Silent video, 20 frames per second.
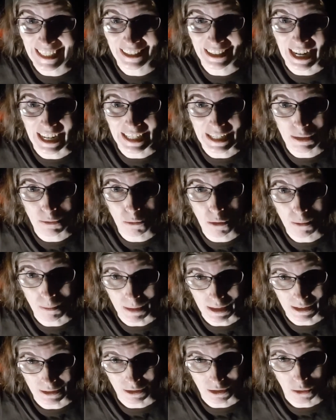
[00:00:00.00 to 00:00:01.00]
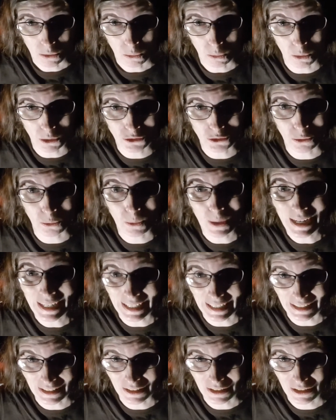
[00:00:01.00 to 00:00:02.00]
tiny woman was
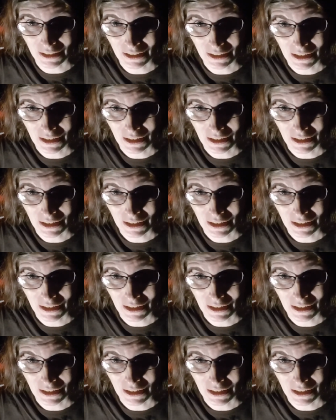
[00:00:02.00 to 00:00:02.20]
awakened